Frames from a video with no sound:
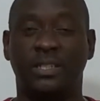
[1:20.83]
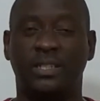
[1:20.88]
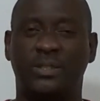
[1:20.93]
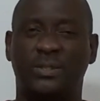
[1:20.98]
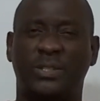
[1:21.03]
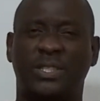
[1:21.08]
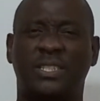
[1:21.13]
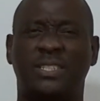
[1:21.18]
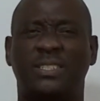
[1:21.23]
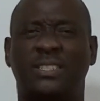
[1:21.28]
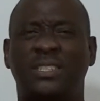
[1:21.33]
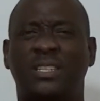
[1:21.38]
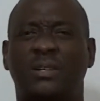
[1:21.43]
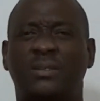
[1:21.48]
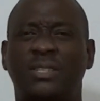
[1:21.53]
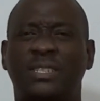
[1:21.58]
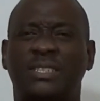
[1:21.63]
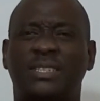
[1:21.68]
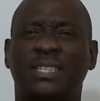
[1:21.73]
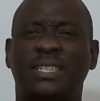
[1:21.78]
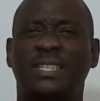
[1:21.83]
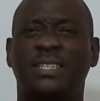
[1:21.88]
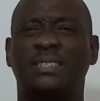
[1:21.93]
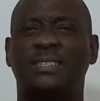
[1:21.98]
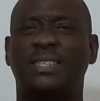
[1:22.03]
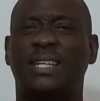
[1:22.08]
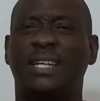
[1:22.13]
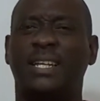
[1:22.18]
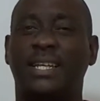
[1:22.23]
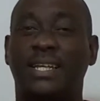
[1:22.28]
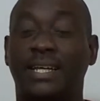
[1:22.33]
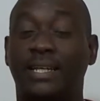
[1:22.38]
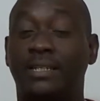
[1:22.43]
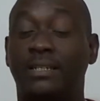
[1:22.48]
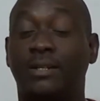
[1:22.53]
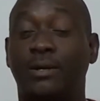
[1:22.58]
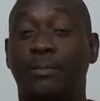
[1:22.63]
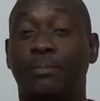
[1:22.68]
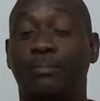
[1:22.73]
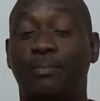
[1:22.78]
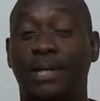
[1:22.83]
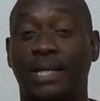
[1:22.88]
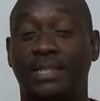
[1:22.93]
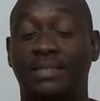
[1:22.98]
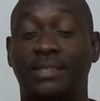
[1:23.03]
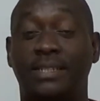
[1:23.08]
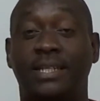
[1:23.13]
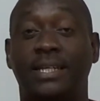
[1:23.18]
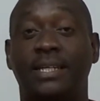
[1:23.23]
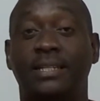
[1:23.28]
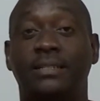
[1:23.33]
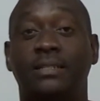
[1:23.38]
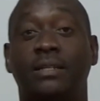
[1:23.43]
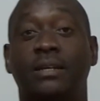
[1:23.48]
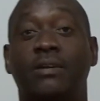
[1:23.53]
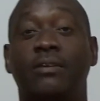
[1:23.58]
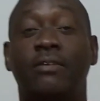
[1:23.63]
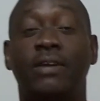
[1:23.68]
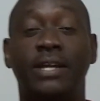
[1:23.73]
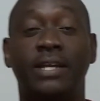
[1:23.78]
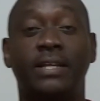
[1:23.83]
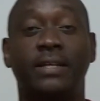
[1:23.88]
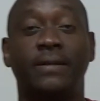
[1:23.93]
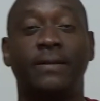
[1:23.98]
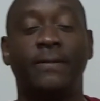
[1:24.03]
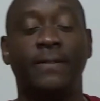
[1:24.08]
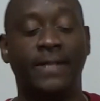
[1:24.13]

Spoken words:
So you see how the things started to get complexicated already.